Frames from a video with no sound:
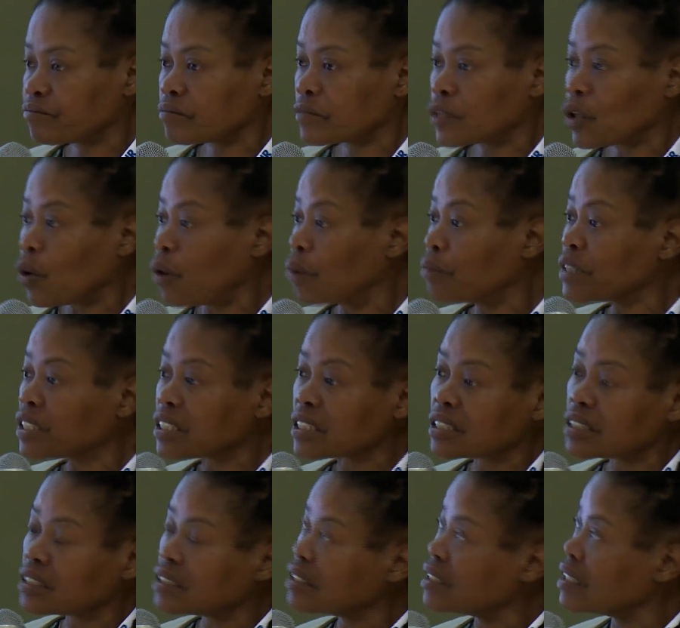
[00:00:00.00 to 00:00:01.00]

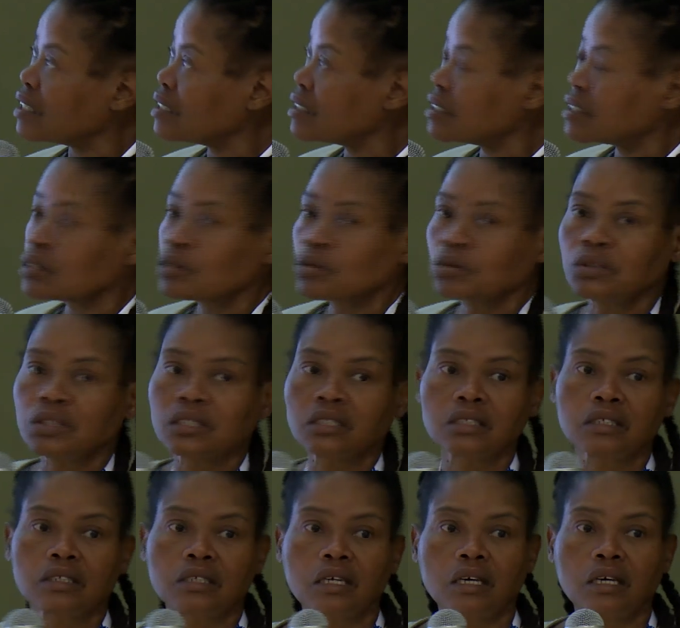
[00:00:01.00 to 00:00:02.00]
commissioned and is
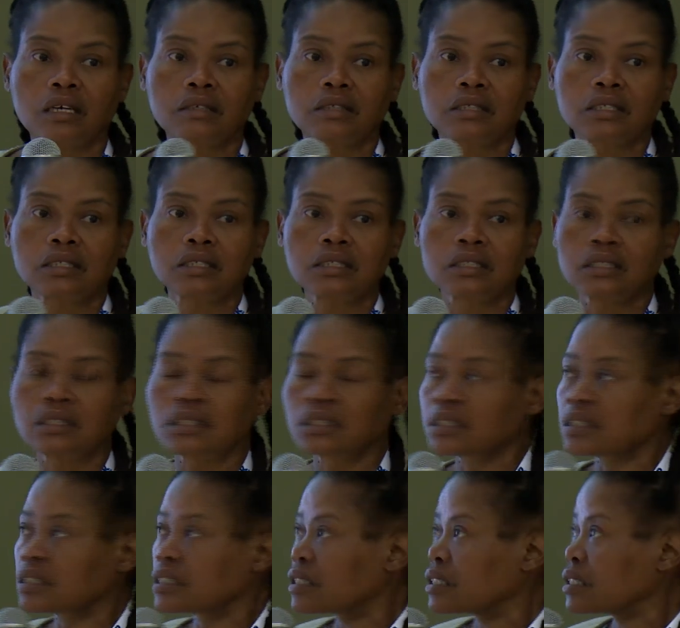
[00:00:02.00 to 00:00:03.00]
doing a single
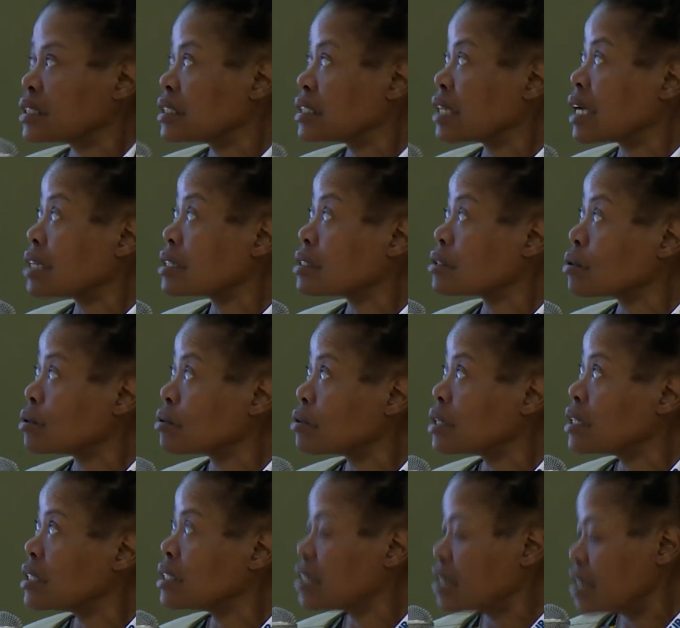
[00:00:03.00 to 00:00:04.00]
dish science
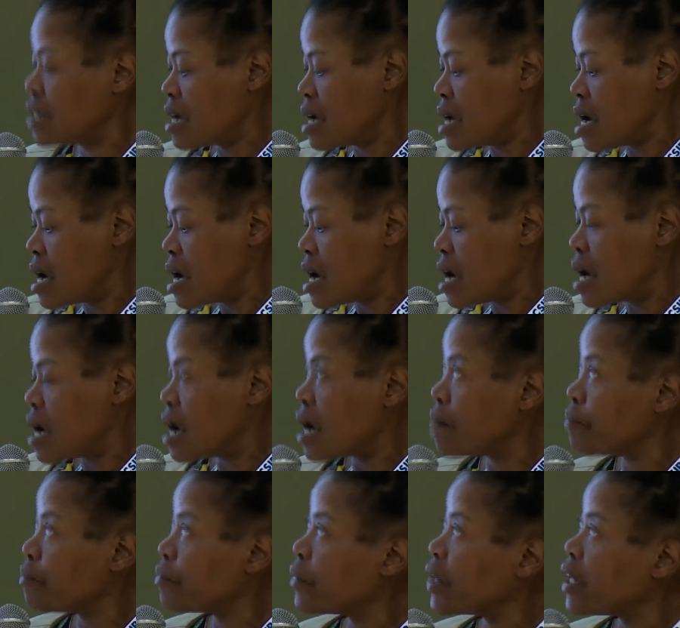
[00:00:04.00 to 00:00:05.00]
already.
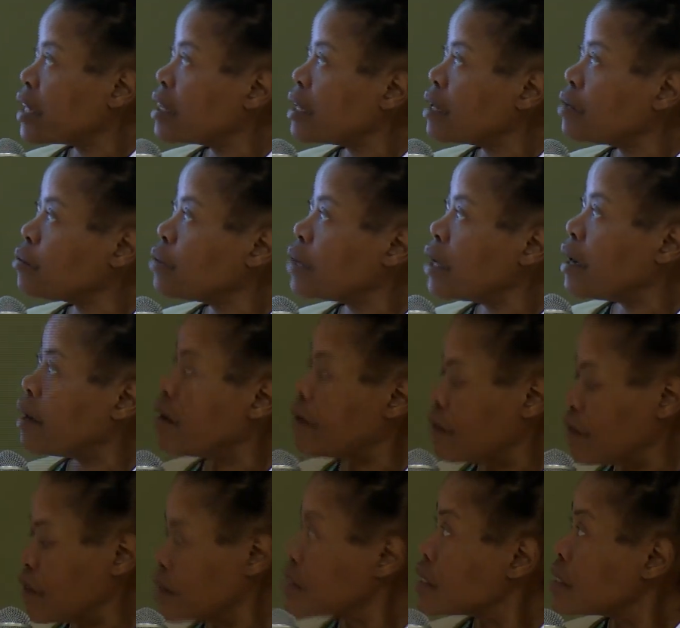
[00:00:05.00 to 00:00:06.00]
And then we
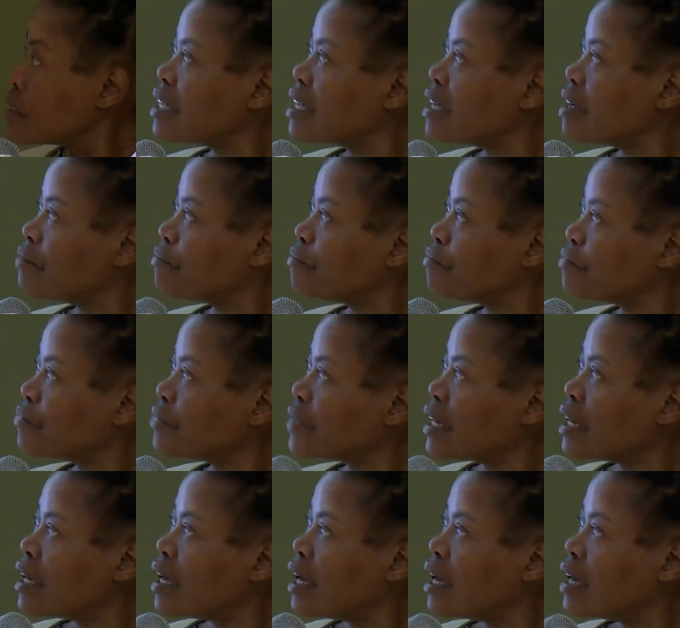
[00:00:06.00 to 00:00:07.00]
have this
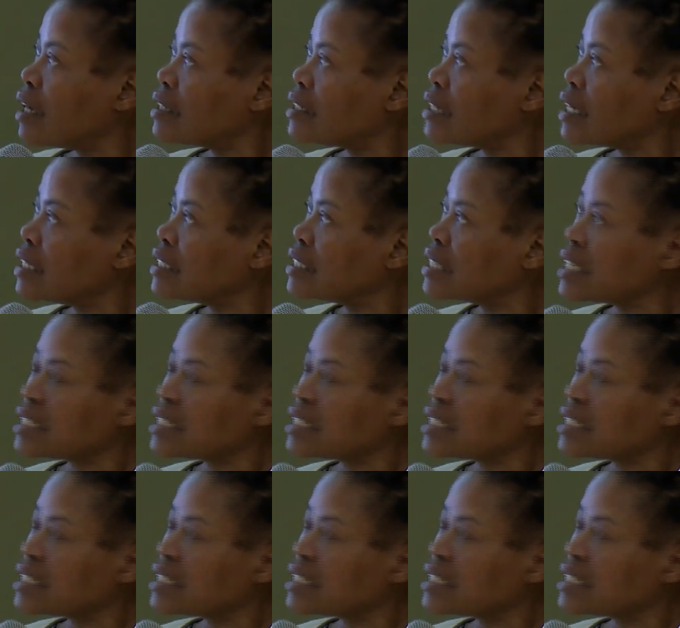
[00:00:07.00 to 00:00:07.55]
data